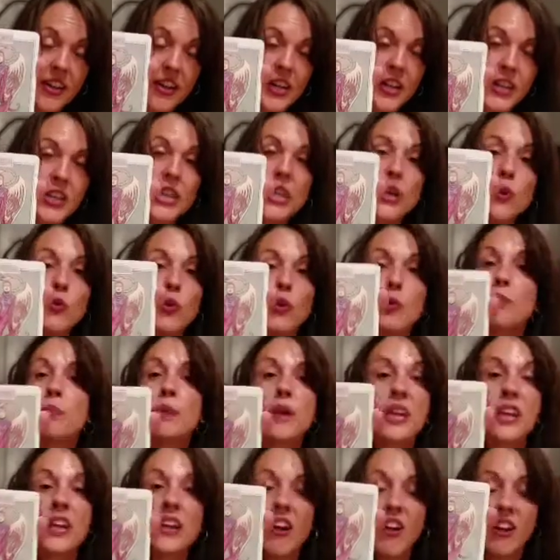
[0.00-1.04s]
You will
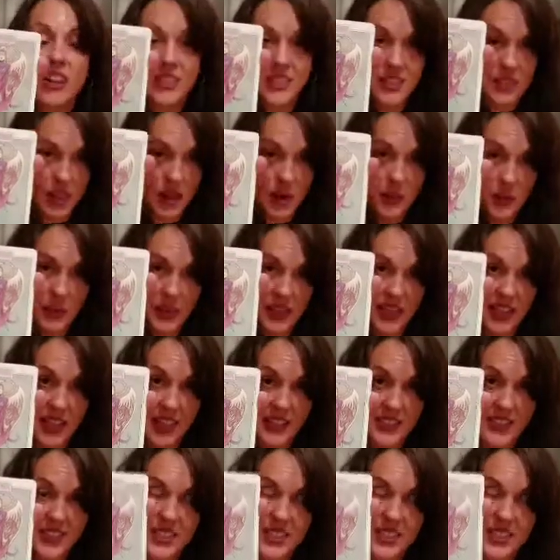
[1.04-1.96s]
be on top of things.